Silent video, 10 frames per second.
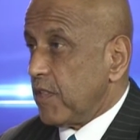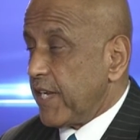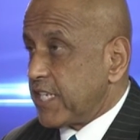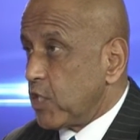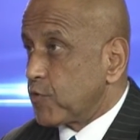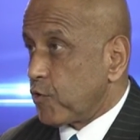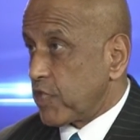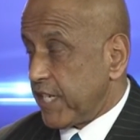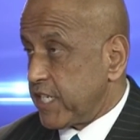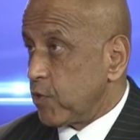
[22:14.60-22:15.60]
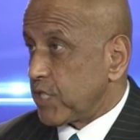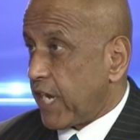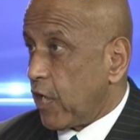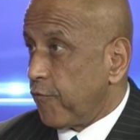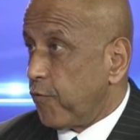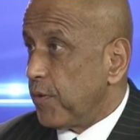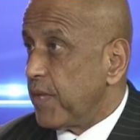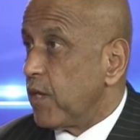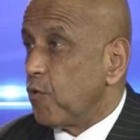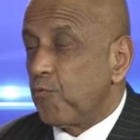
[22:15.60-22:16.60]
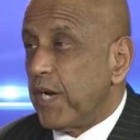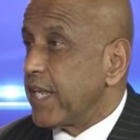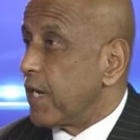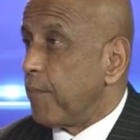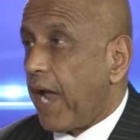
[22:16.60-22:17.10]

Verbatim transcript: Latinos versus Latinos about in reading and math. And reading science.